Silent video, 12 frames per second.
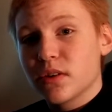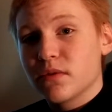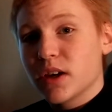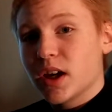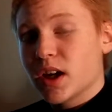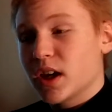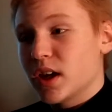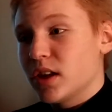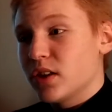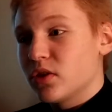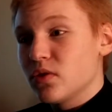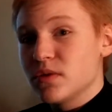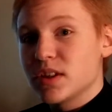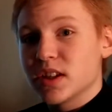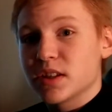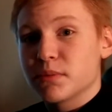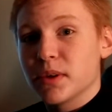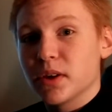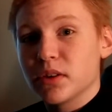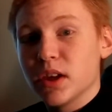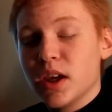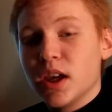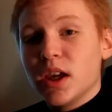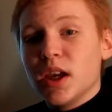of enthusiast build,
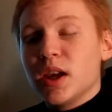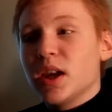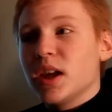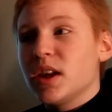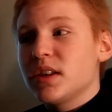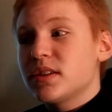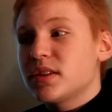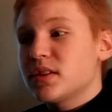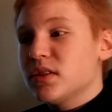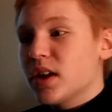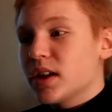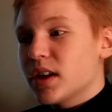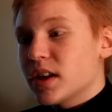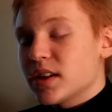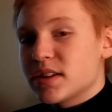it's not going to